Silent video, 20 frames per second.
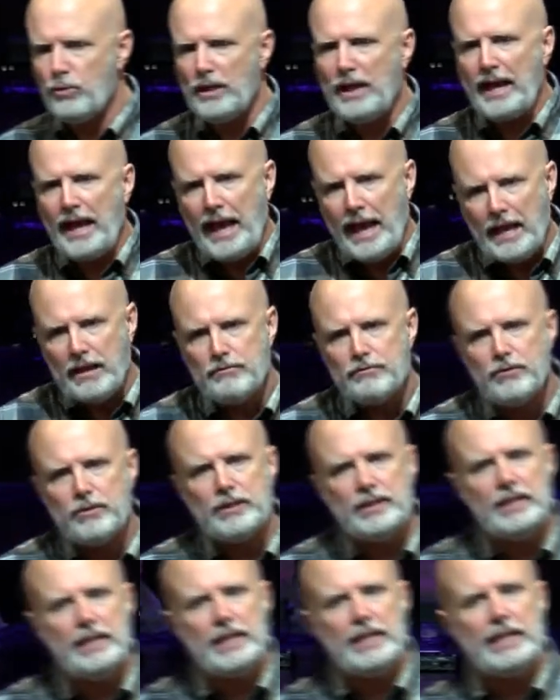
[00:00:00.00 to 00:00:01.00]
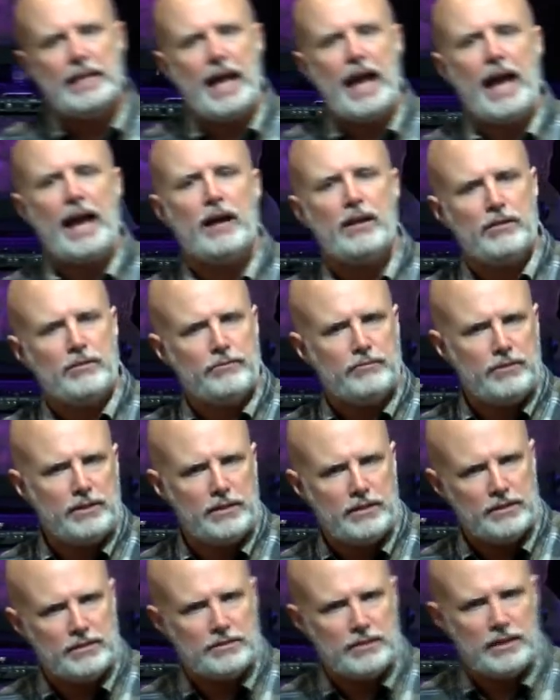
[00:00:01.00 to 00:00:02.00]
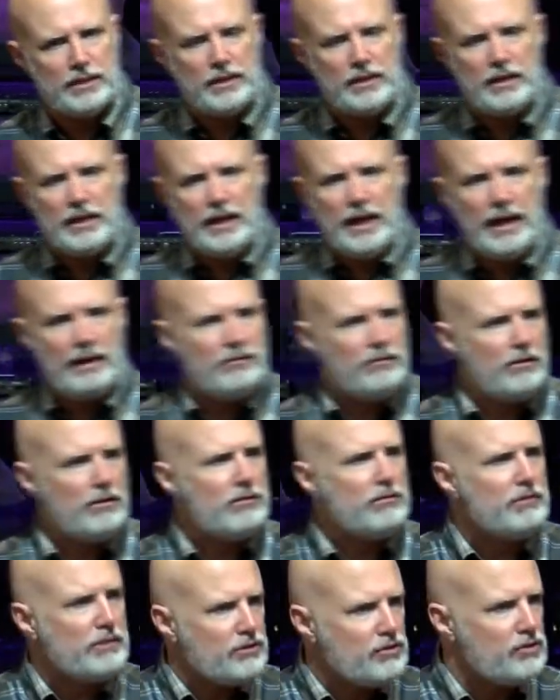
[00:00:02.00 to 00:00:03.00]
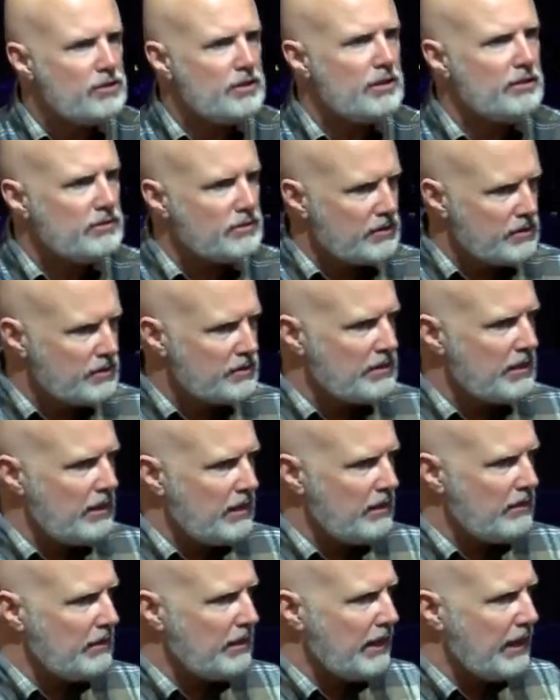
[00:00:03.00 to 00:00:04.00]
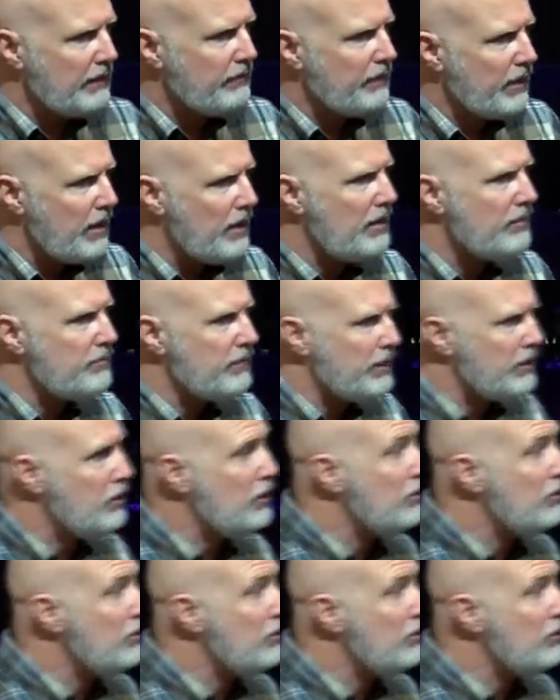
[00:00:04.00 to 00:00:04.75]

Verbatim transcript: will I ever get out of this? I, I know that Jesus said that I've come that